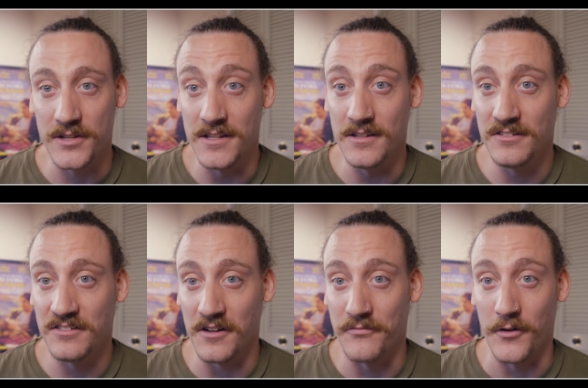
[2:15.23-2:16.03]

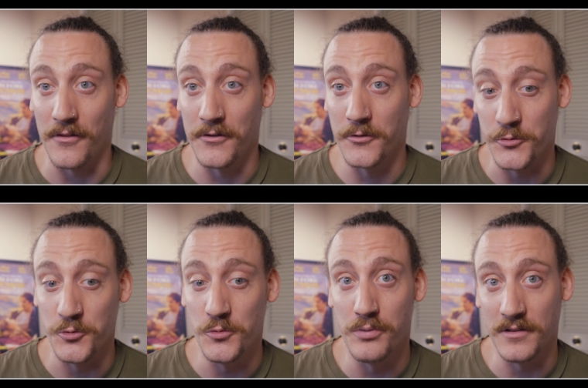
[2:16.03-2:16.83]
He's a father
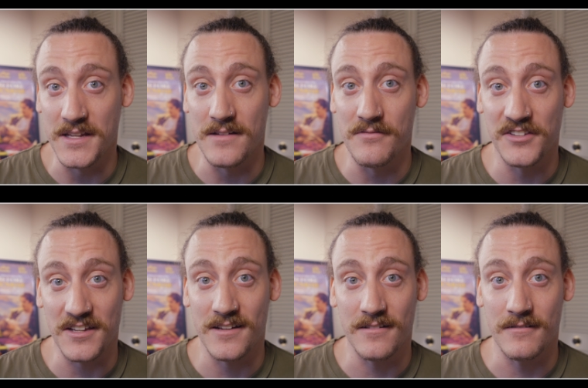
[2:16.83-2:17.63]
who believes
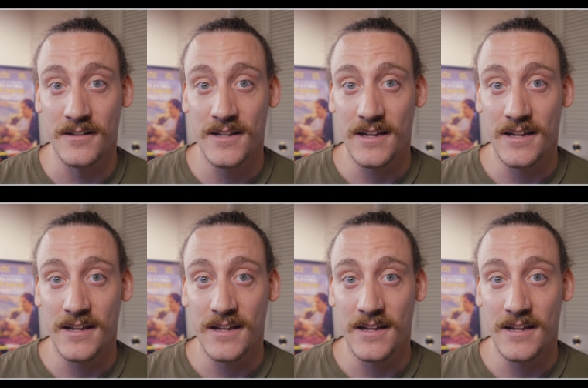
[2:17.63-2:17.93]
in